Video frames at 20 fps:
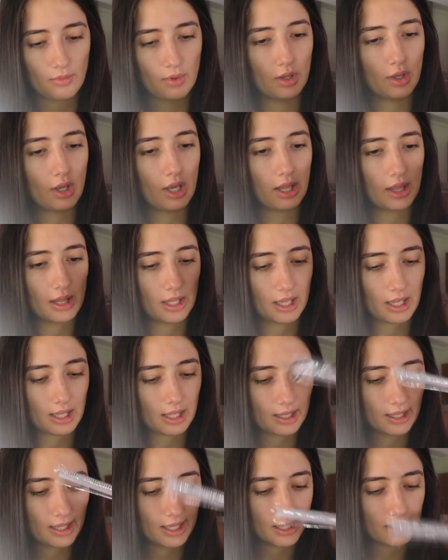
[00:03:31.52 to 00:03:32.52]
You get the
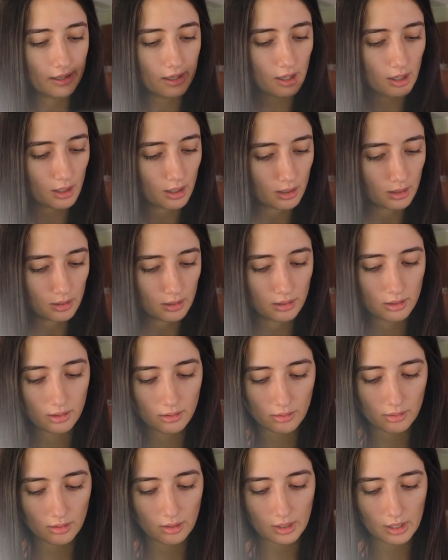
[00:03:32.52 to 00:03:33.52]
cleaner,
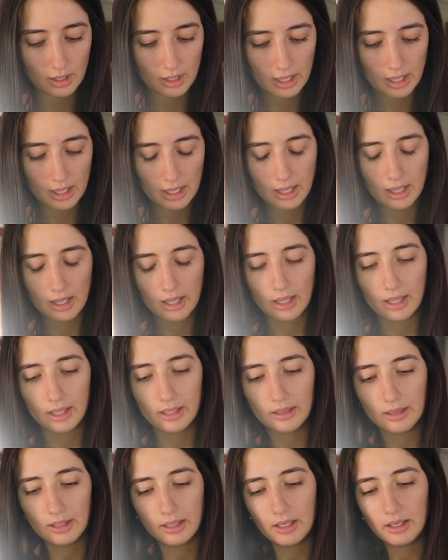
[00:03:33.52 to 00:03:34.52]

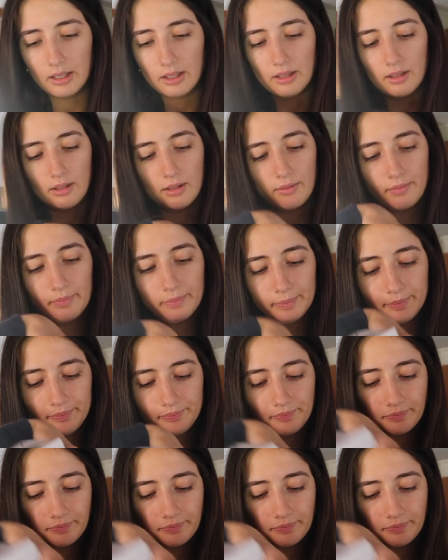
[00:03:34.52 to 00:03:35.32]
and then